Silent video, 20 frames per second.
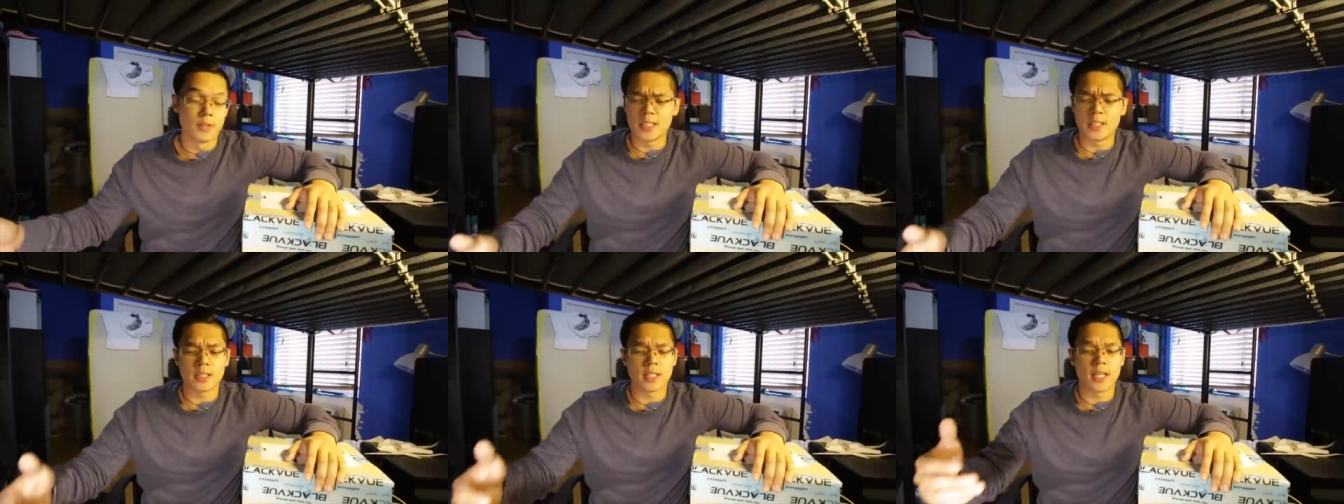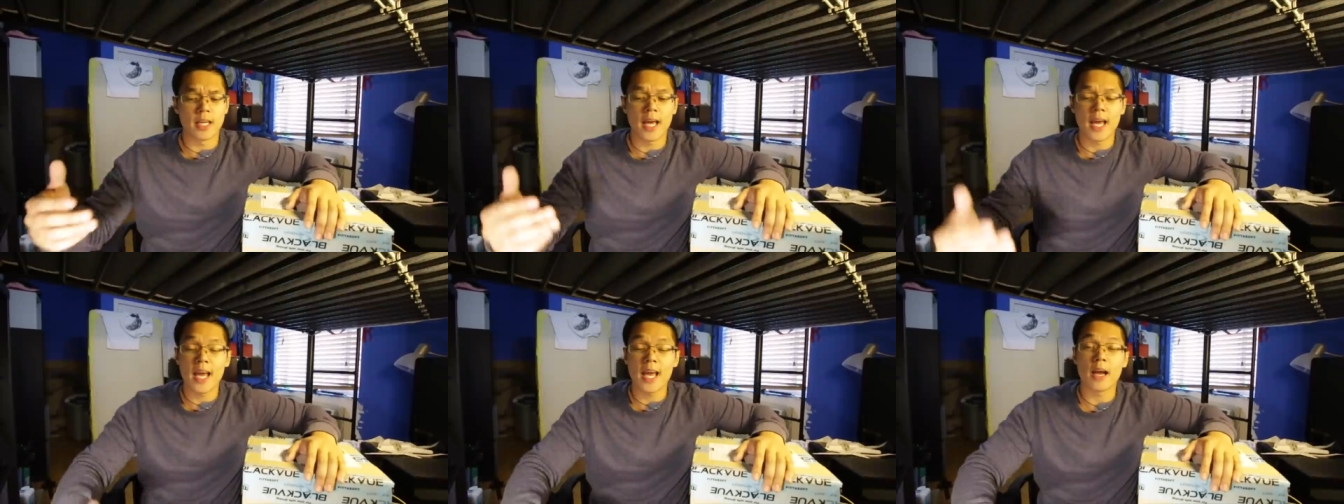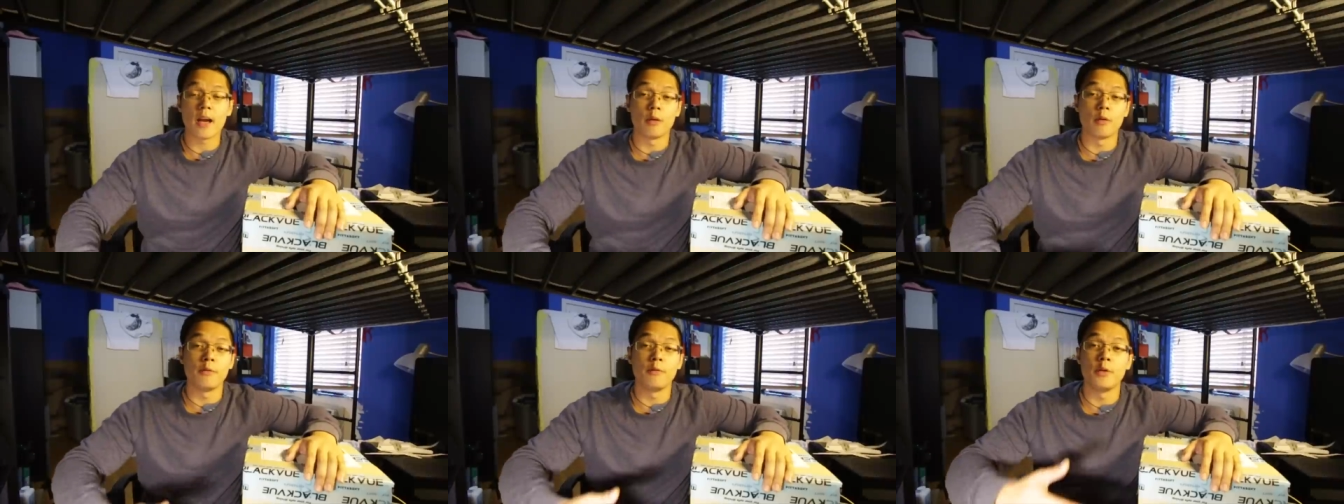She said, hey,
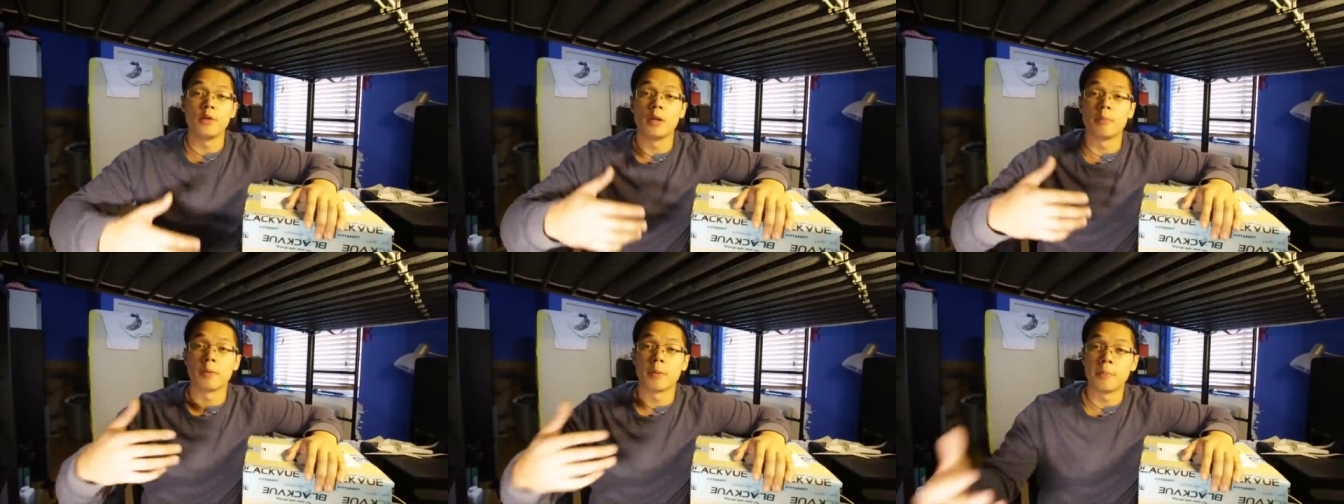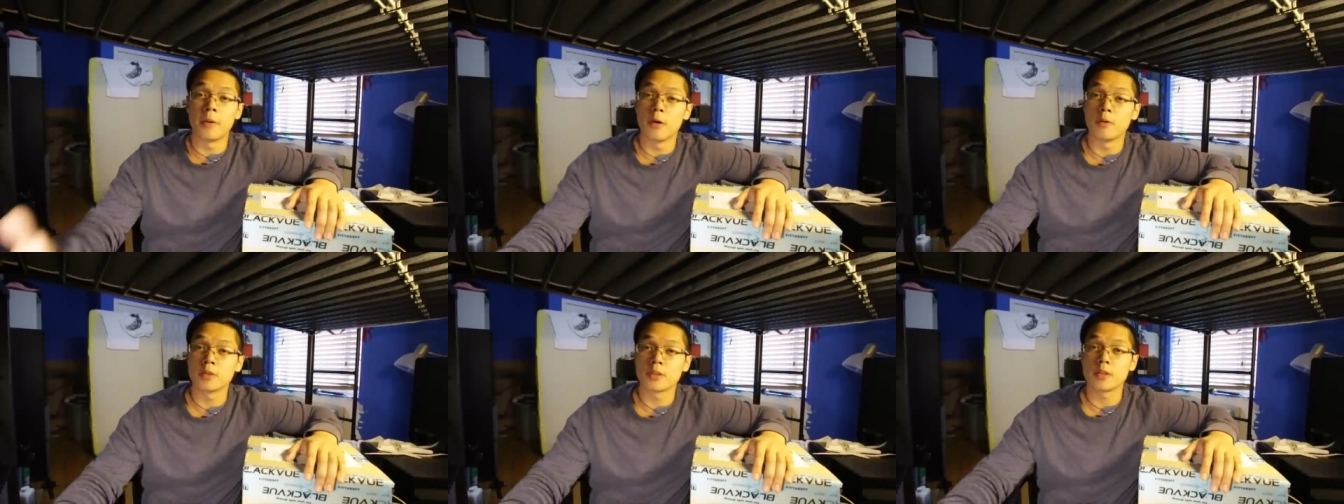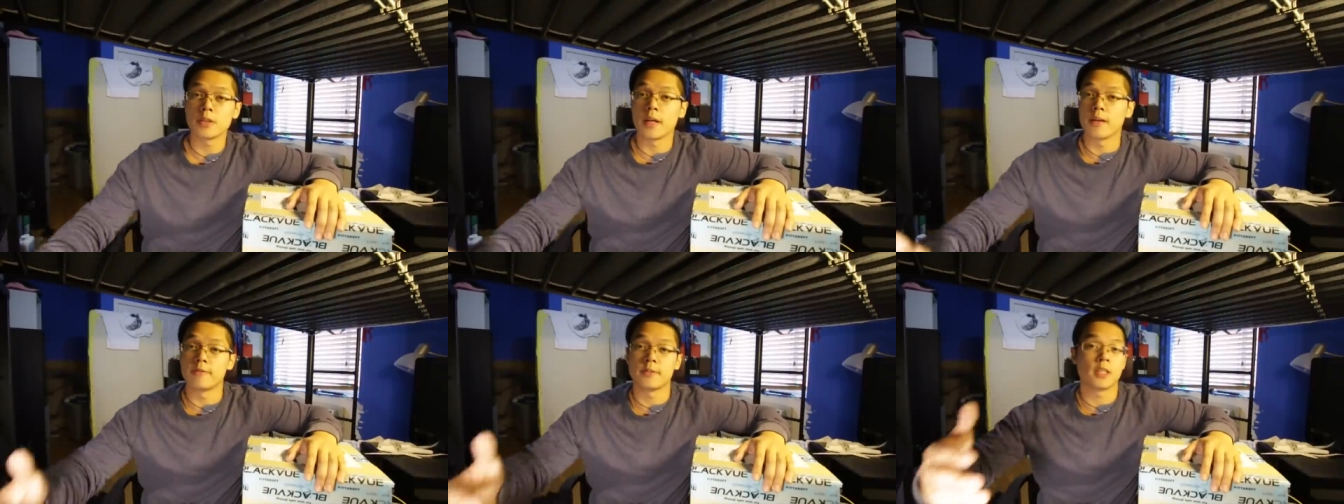I reviewed your
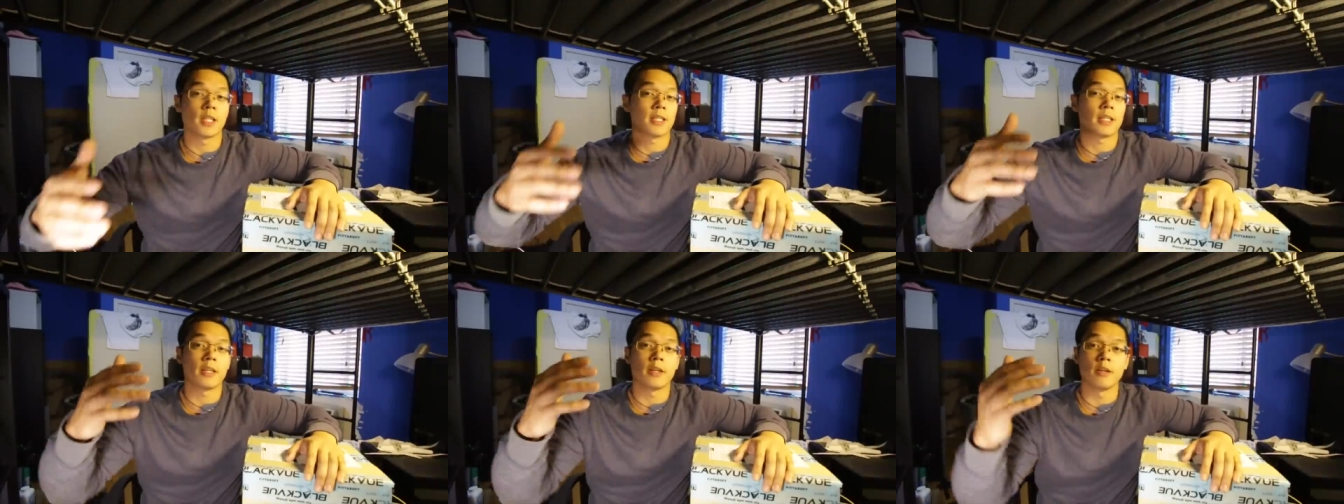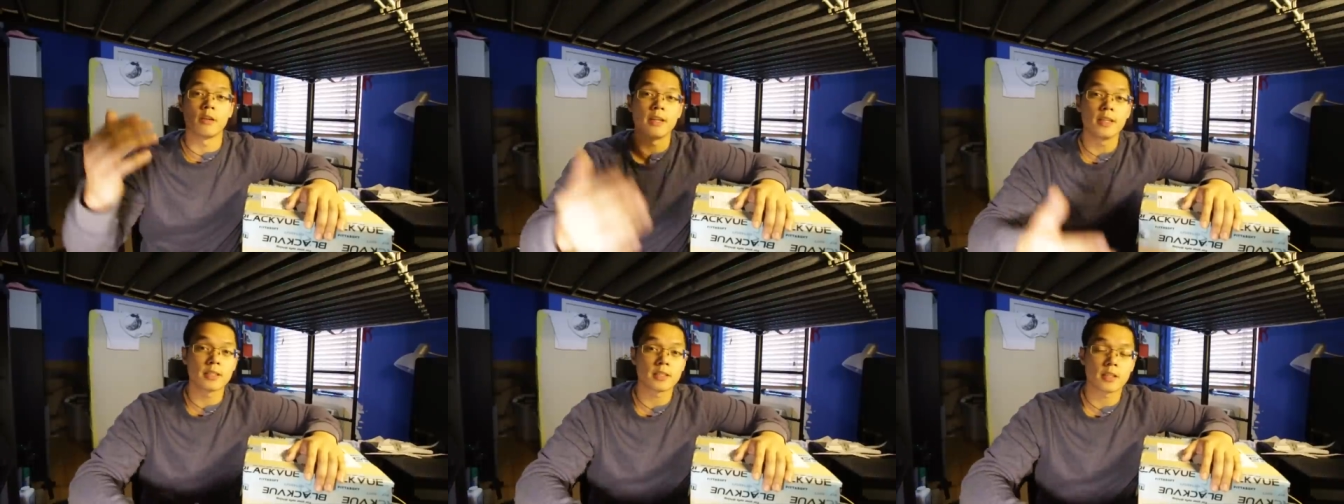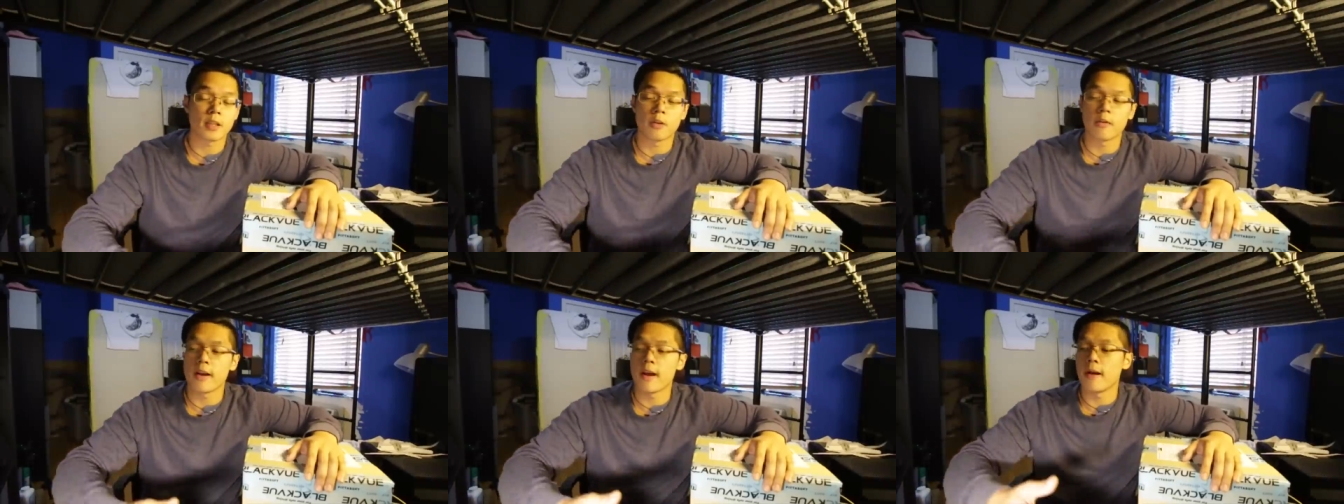proposal. I've checked out your
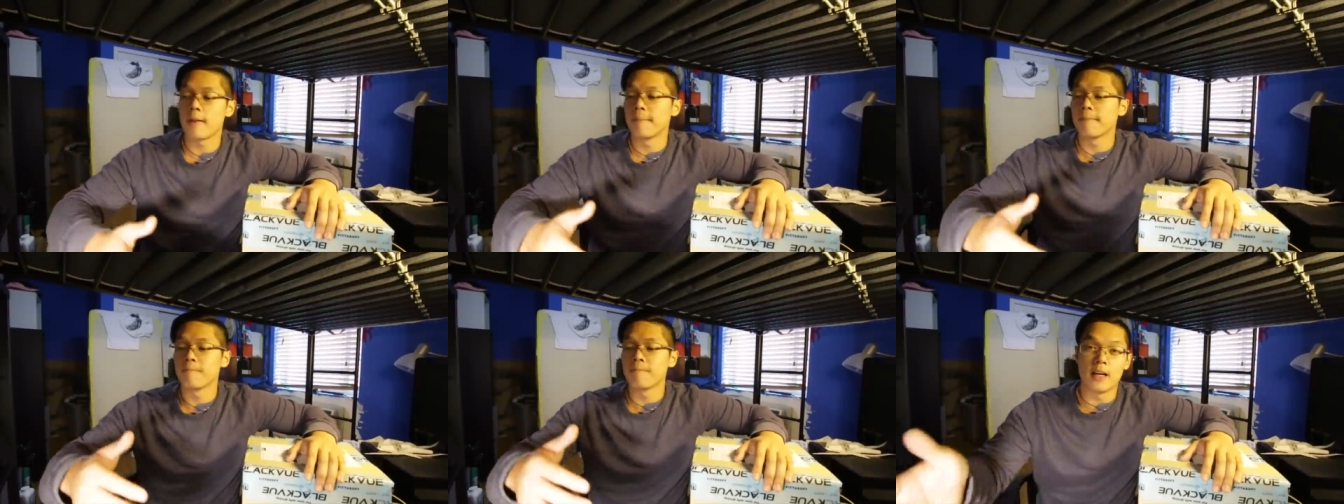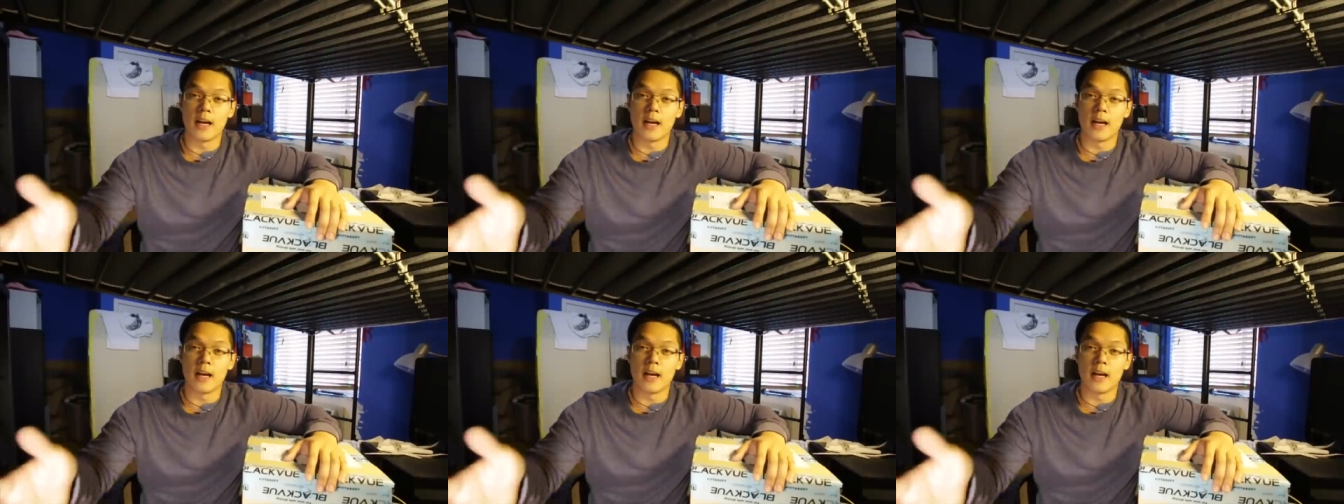Instagram.